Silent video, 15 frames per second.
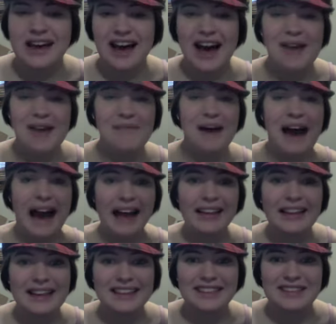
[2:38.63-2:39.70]
I
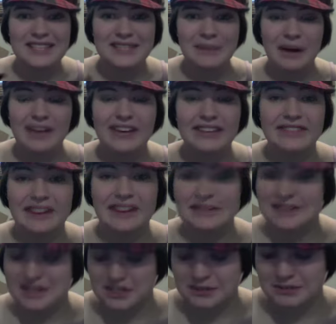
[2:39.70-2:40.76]
like the smaller
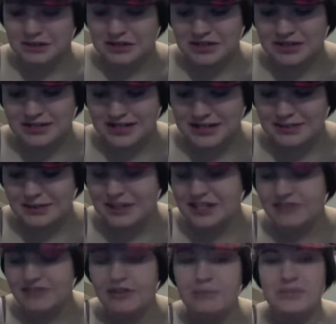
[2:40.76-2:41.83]
foundation brushes. This one
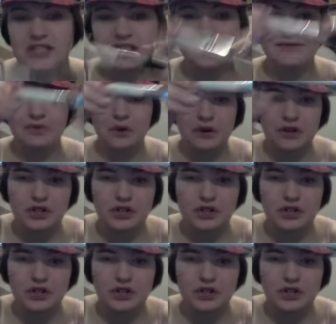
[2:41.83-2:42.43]
is from the Sephora